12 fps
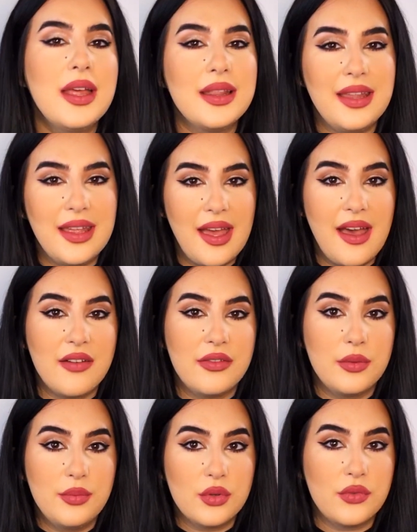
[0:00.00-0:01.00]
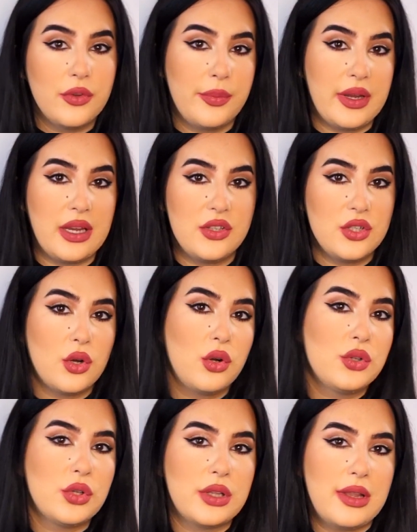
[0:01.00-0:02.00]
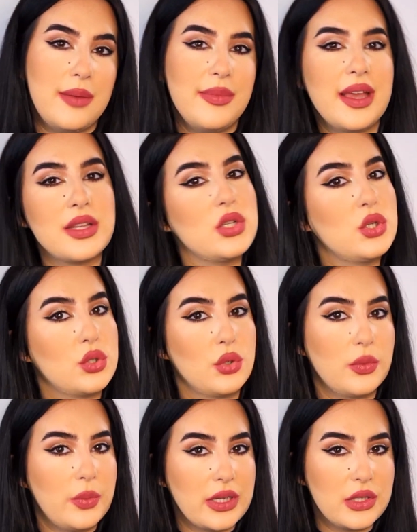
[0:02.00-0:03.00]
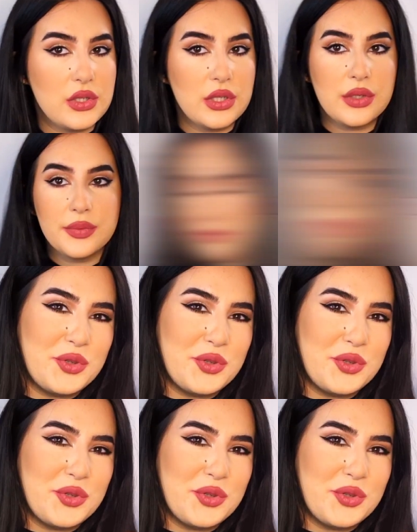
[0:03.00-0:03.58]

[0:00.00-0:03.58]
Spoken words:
They have a beautiful packaging. Hold on, let me actually show the packaging.